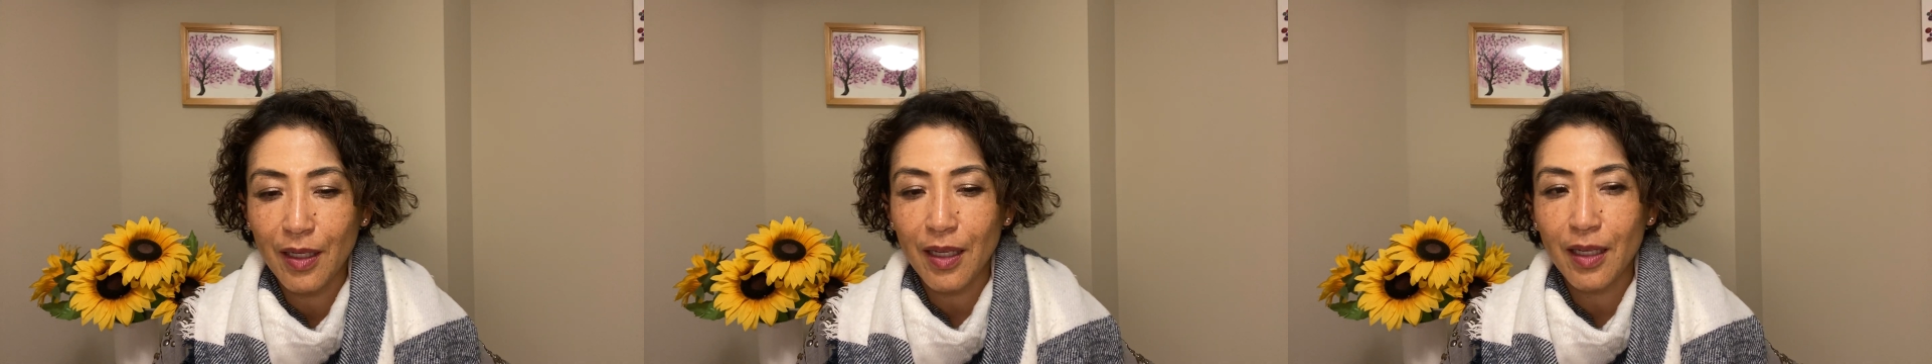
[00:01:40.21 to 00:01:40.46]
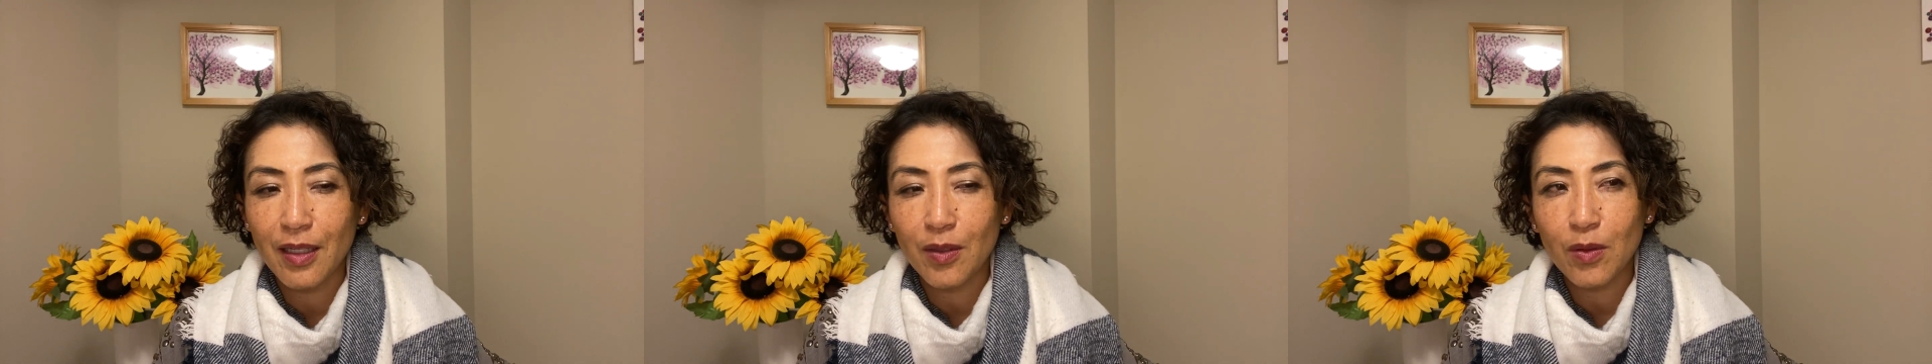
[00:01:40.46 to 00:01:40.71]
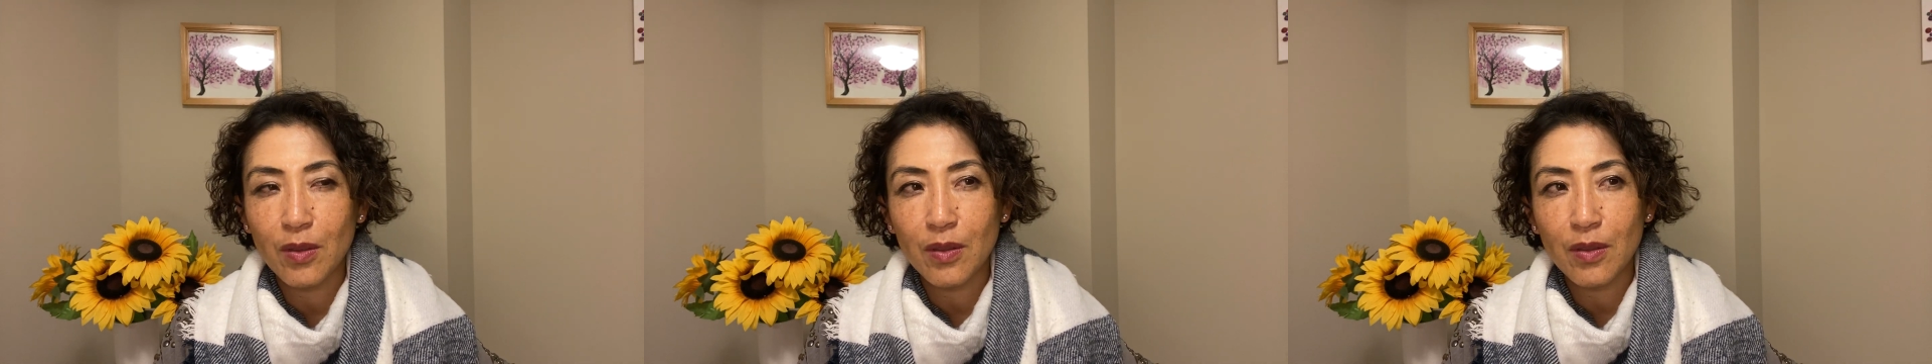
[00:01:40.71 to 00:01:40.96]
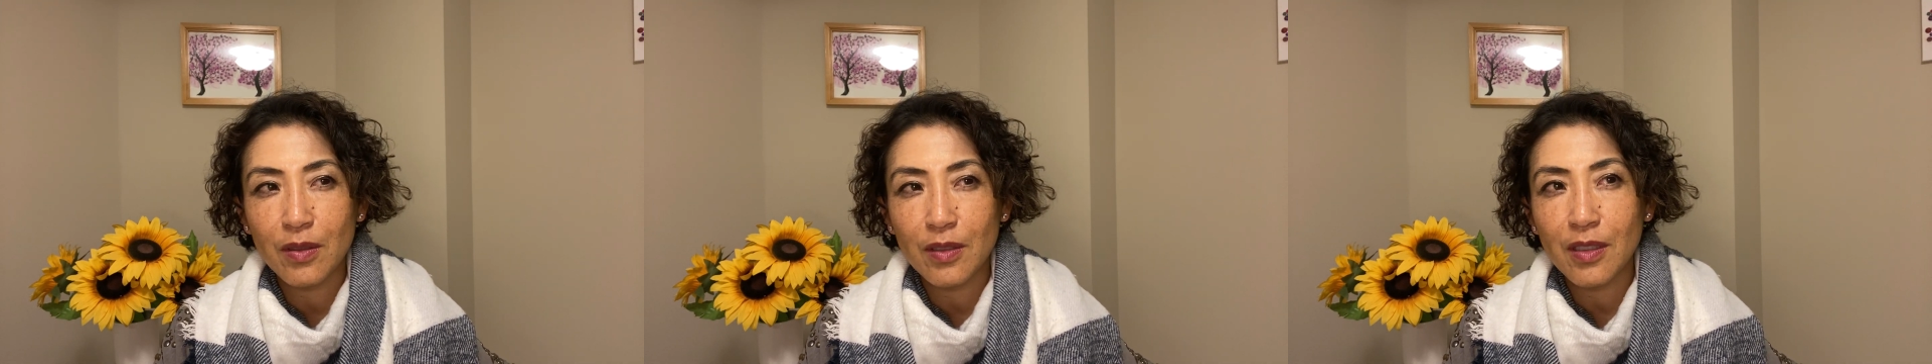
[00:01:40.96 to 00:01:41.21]
And
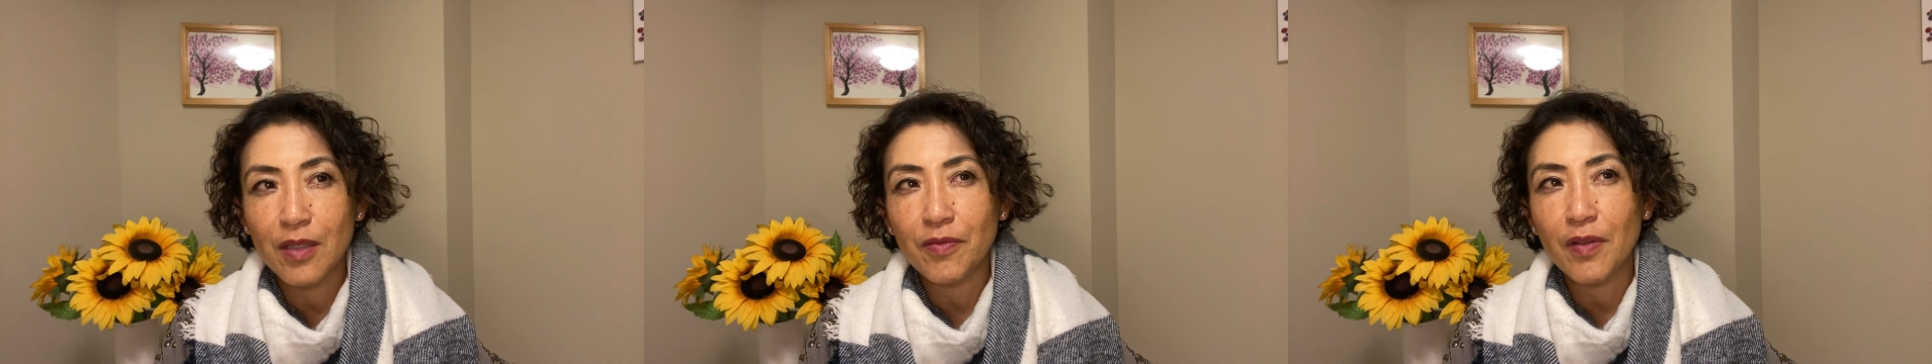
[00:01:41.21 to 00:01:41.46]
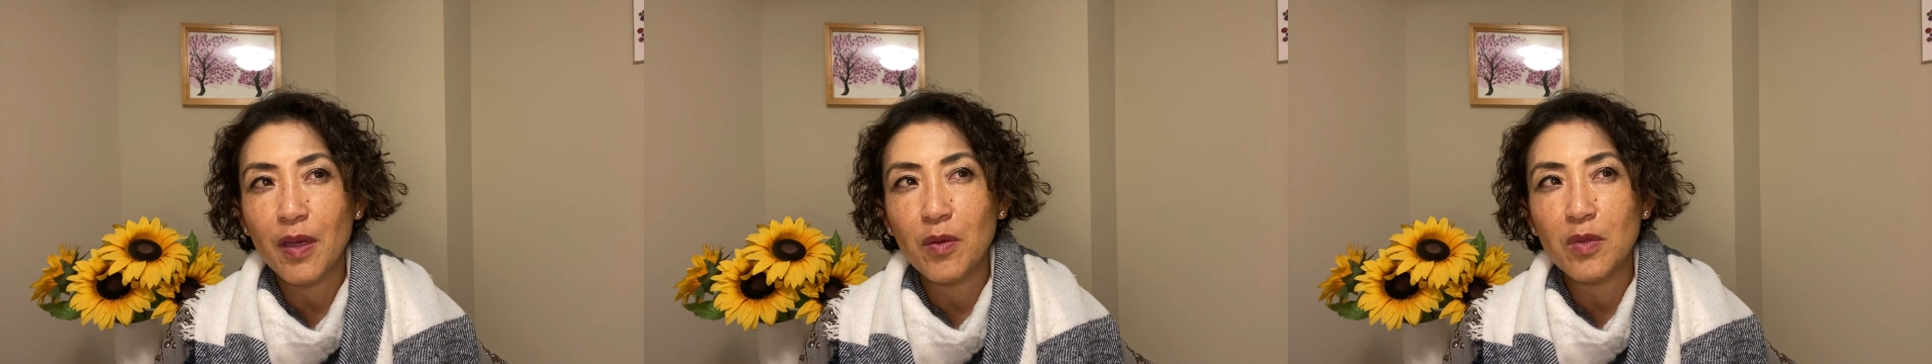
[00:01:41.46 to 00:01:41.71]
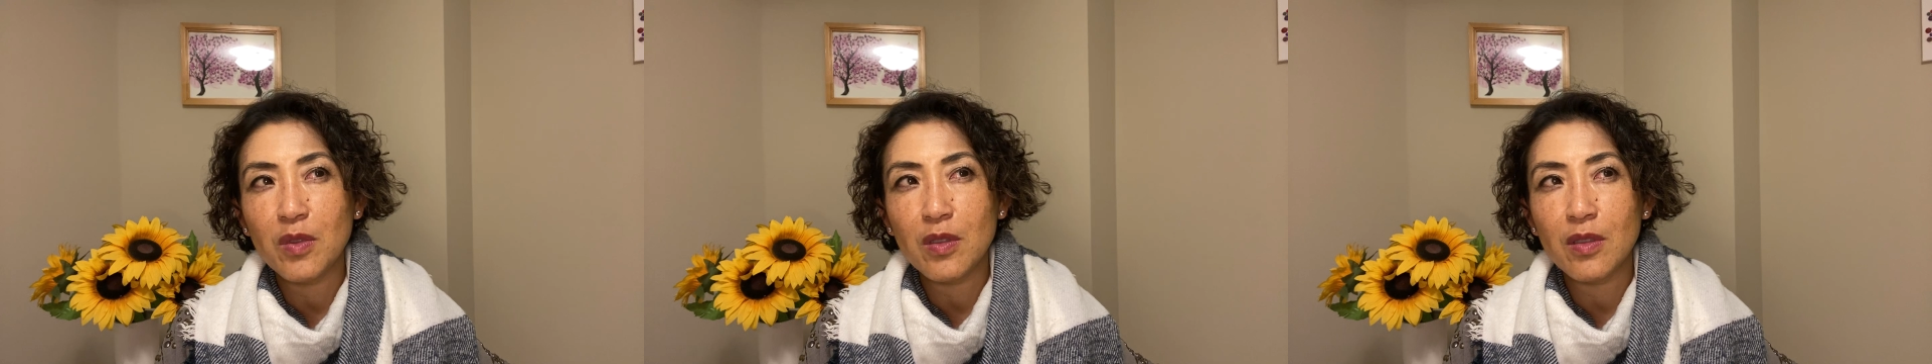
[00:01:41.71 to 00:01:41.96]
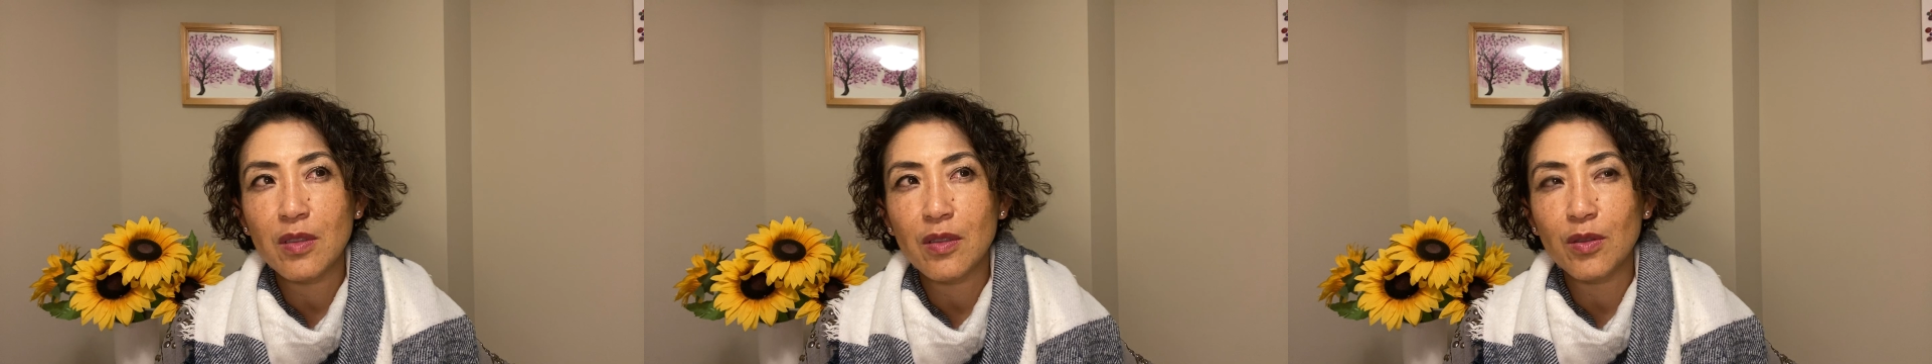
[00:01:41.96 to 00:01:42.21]
as if I
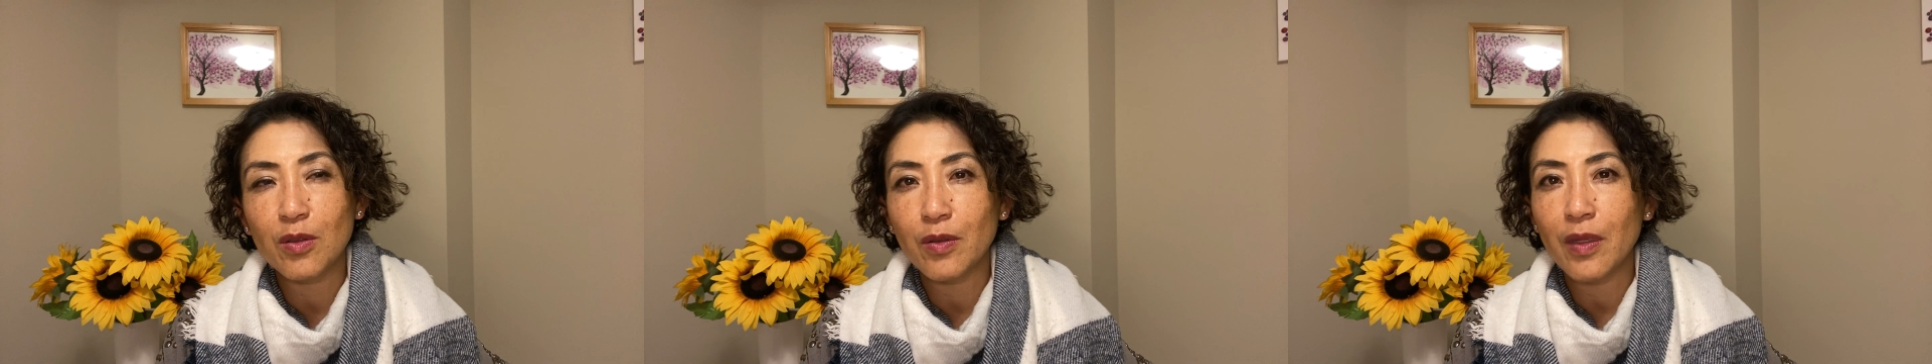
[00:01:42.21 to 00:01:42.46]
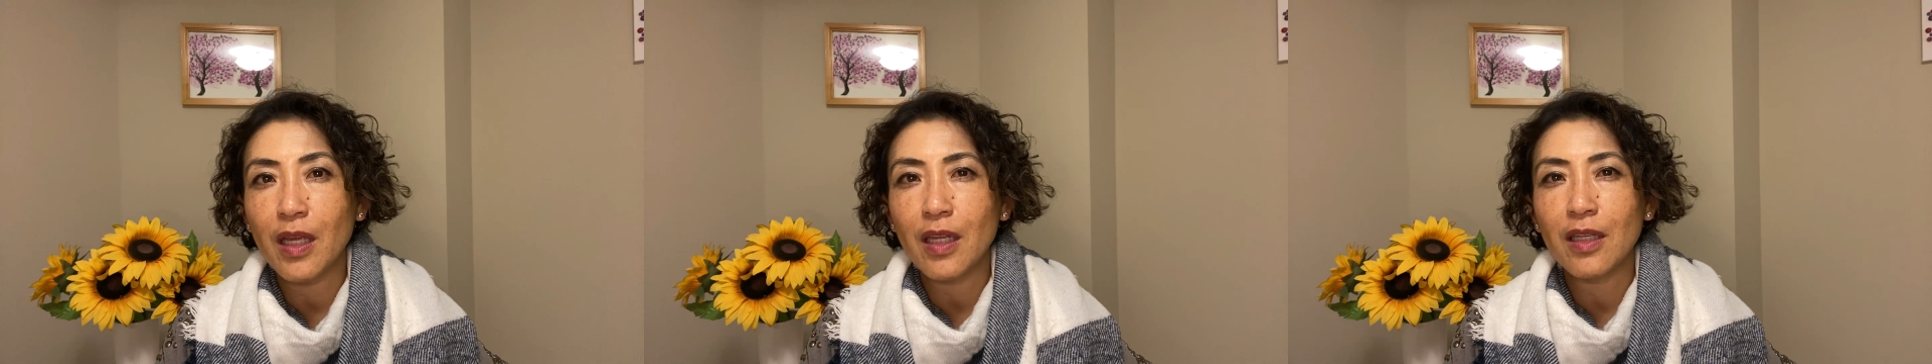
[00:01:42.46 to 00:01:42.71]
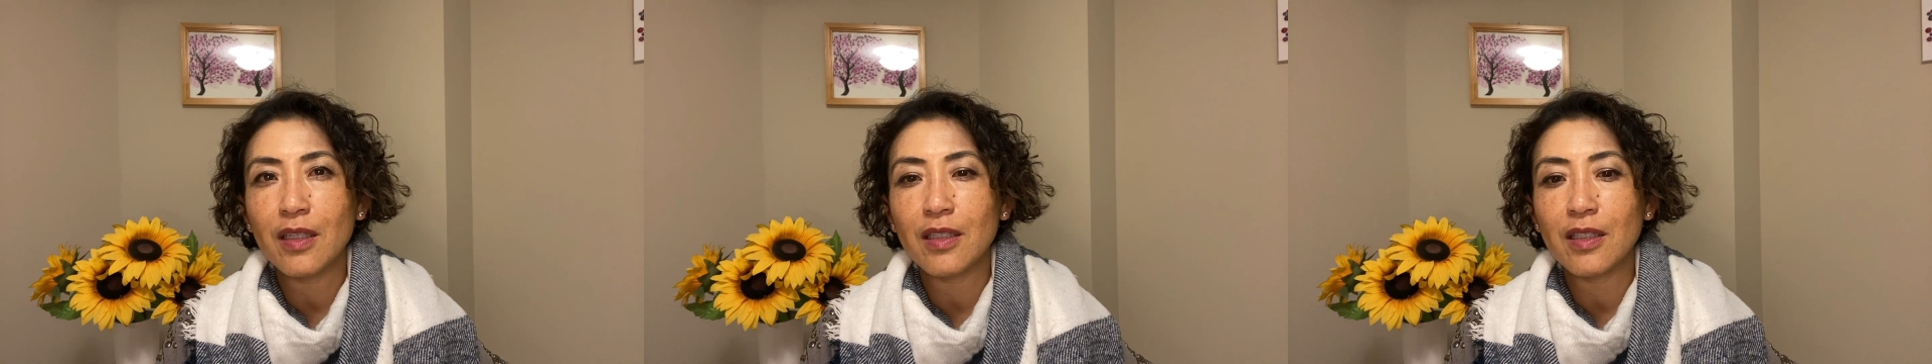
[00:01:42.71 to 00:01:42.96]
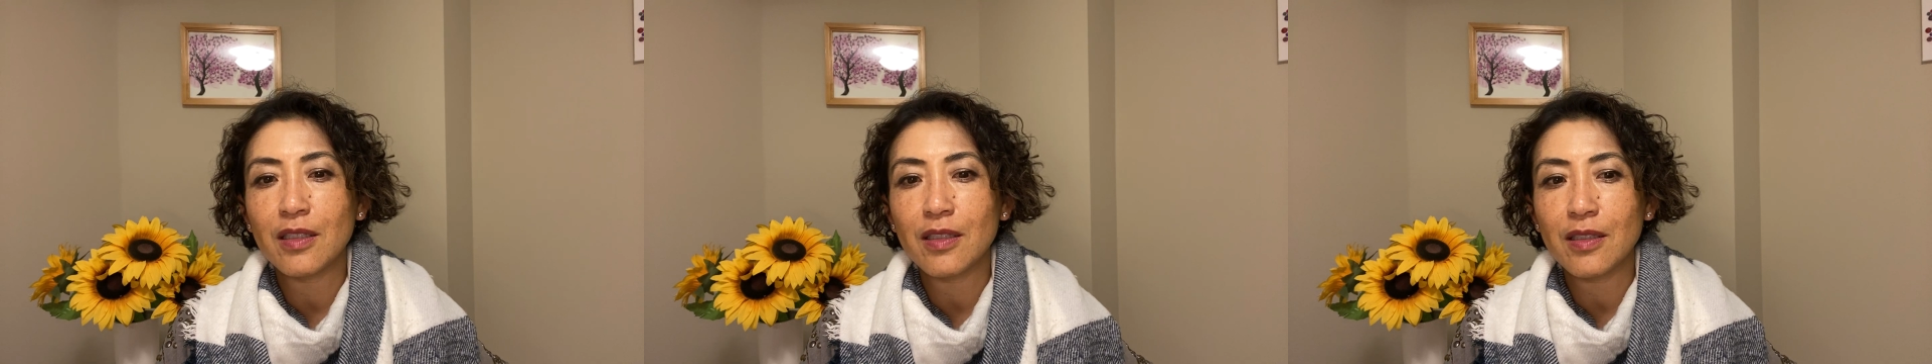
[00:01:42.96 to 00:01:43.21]
was creating
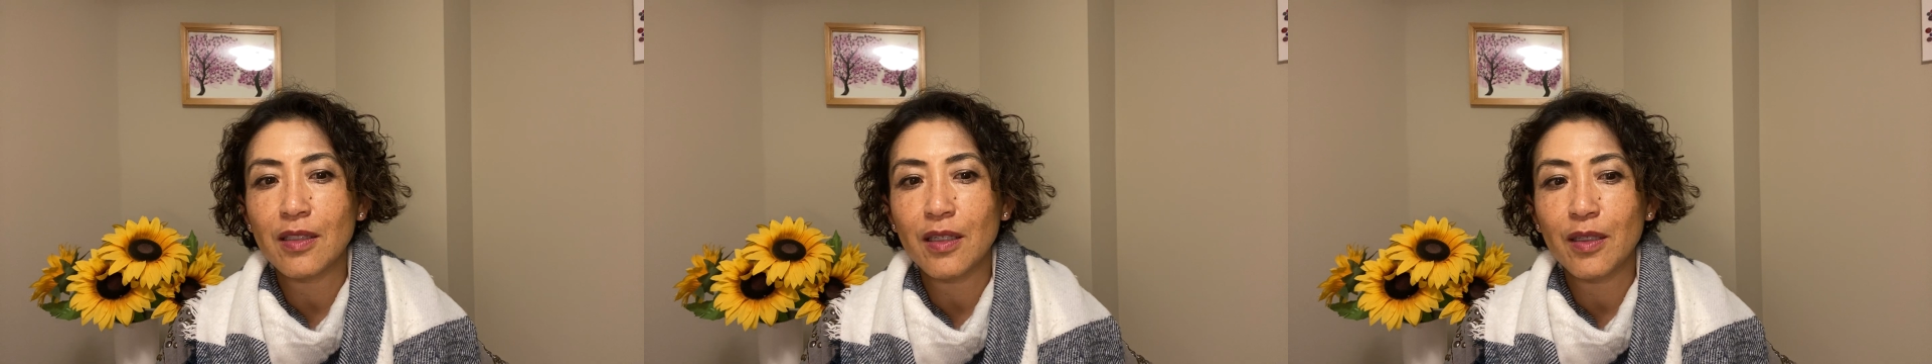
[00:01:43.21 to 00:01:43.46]
this